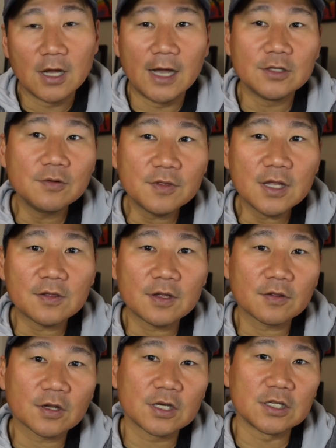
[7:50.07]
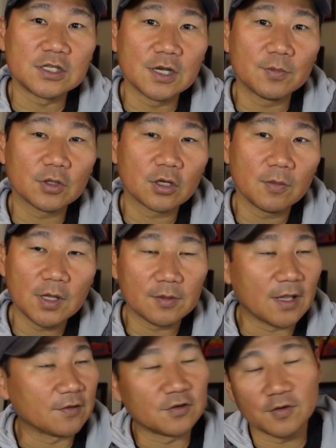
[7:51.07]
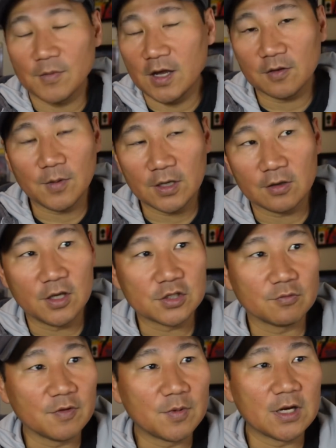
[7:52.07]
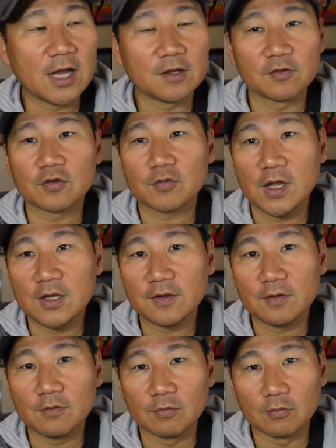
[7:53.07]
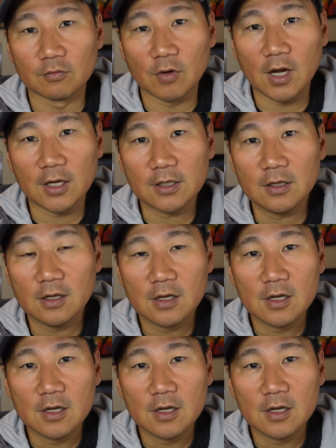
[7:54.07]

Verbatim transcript: i do think things are going to dip a little bit that's just my speculation we've been on this crazy run